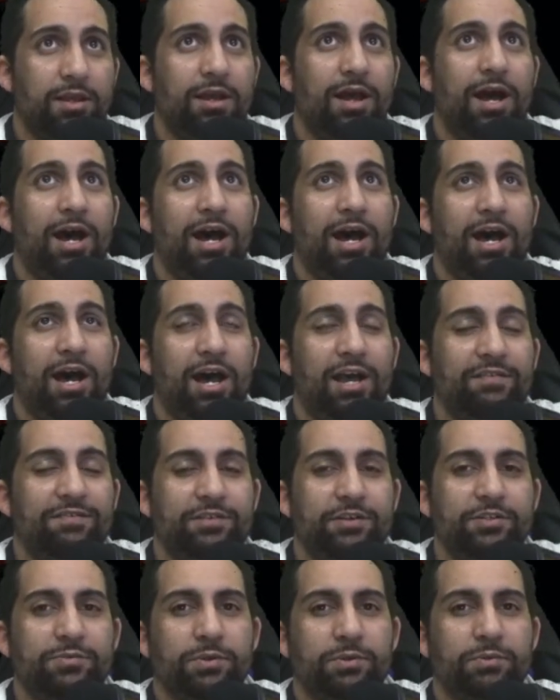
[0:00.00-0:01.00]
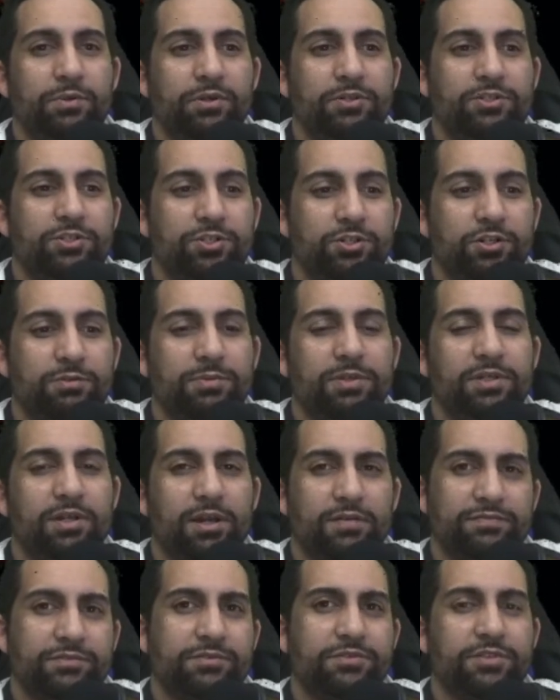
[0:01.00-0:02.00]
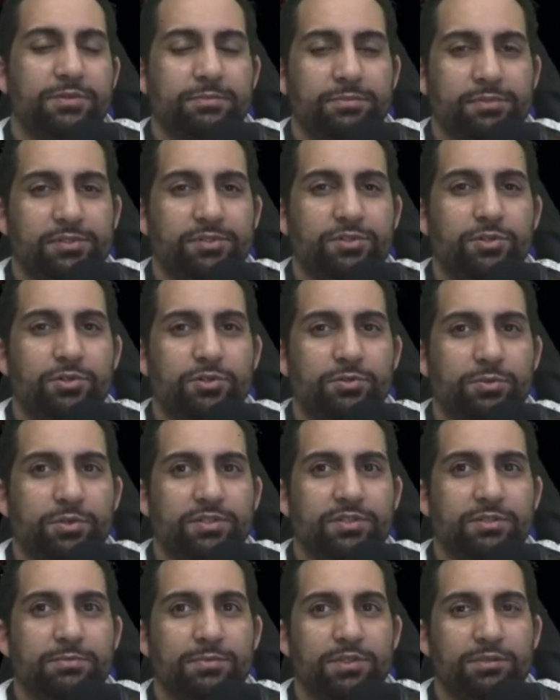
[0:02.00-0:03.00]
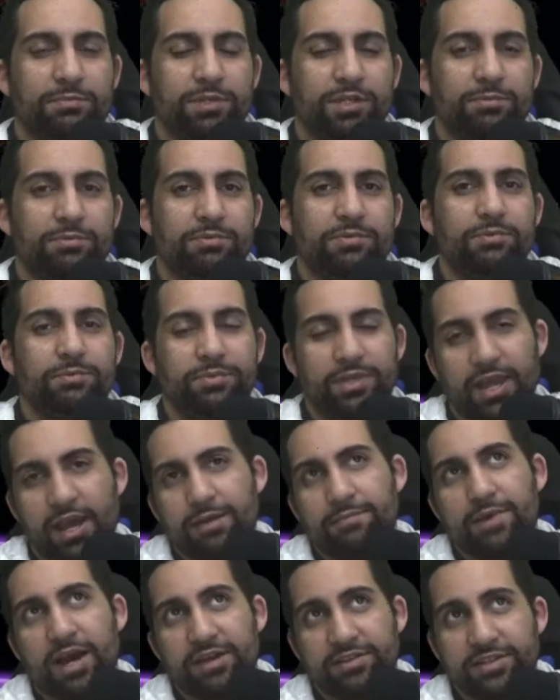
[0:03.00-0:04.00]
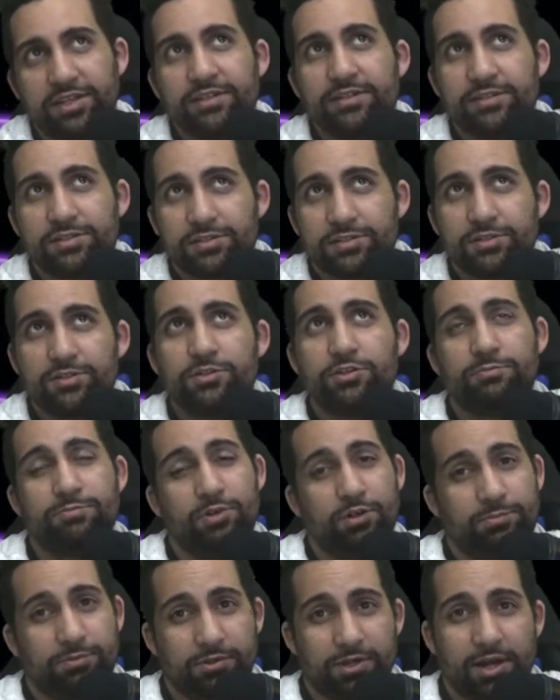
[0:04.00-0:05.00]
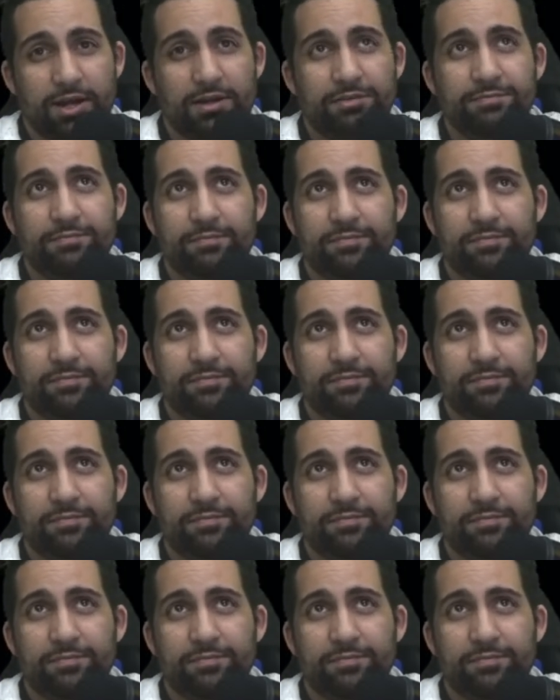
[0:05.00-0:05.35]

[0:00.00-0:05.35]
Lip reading: At first we weren't sure, but after some talk with some other people, yeah, I think this is a good purple card.